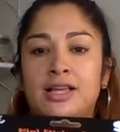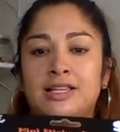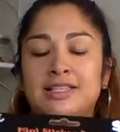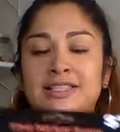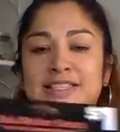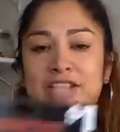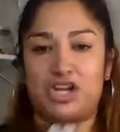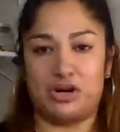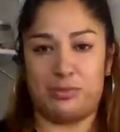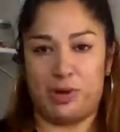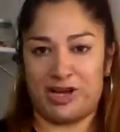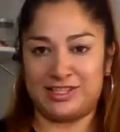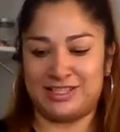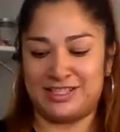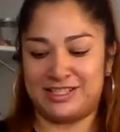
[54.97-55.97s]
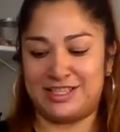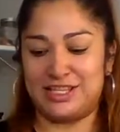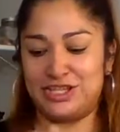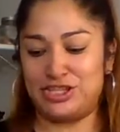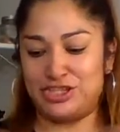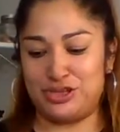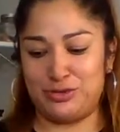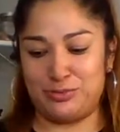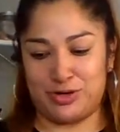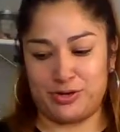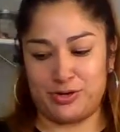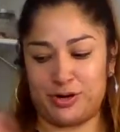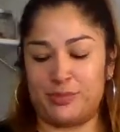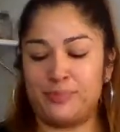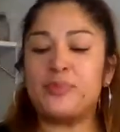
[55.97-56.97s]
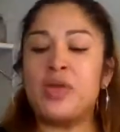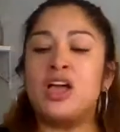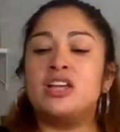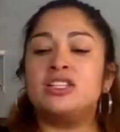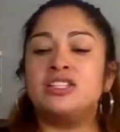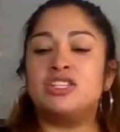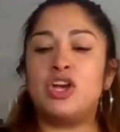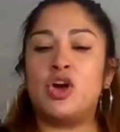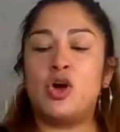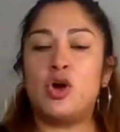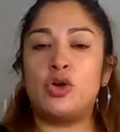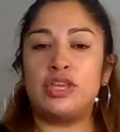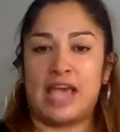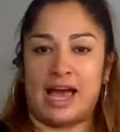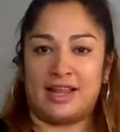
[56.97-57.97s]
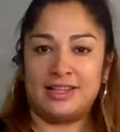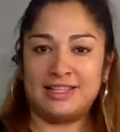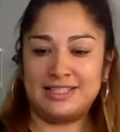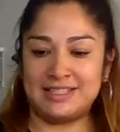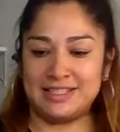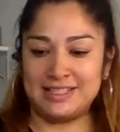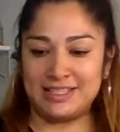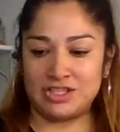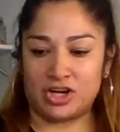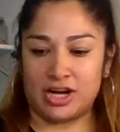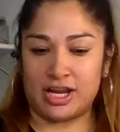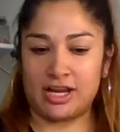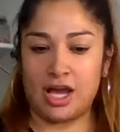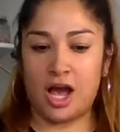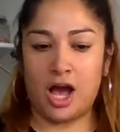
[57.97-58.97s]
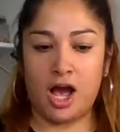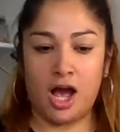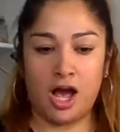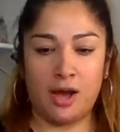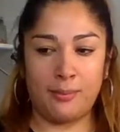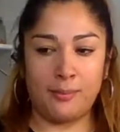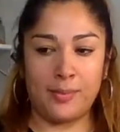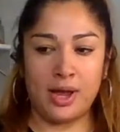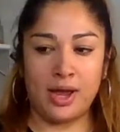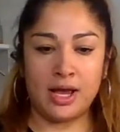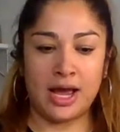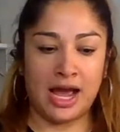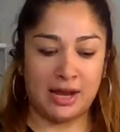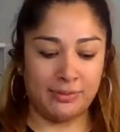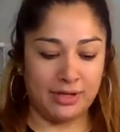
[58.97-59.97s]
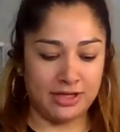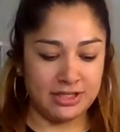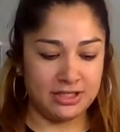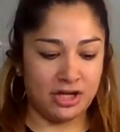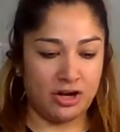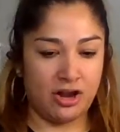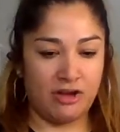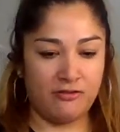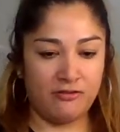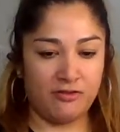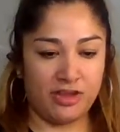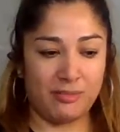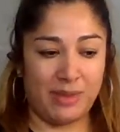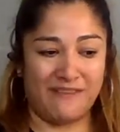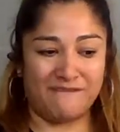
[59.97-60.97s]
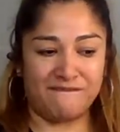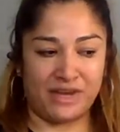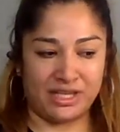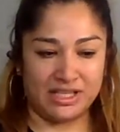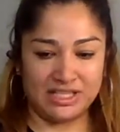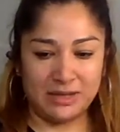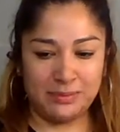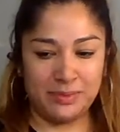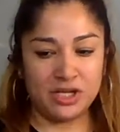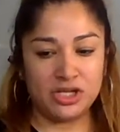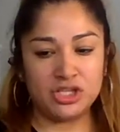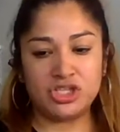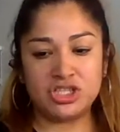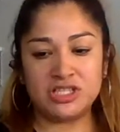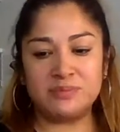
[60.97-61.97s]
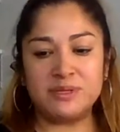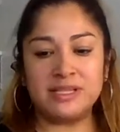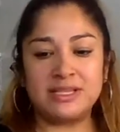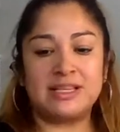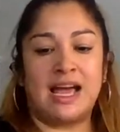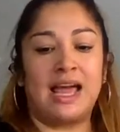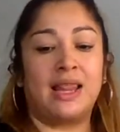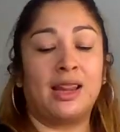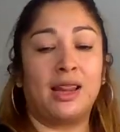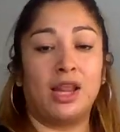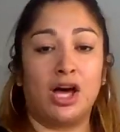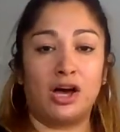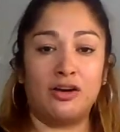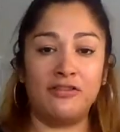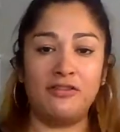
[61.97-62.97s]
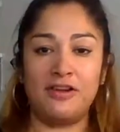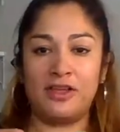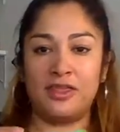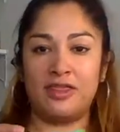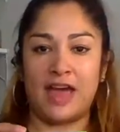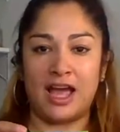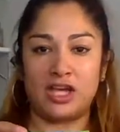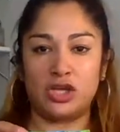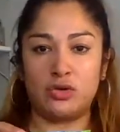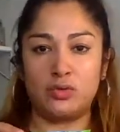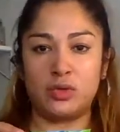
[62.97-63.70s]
sticker boxes. Super adorable. So yeah, let's get started. Um, I'm going to start off with my fun dip just because I love that you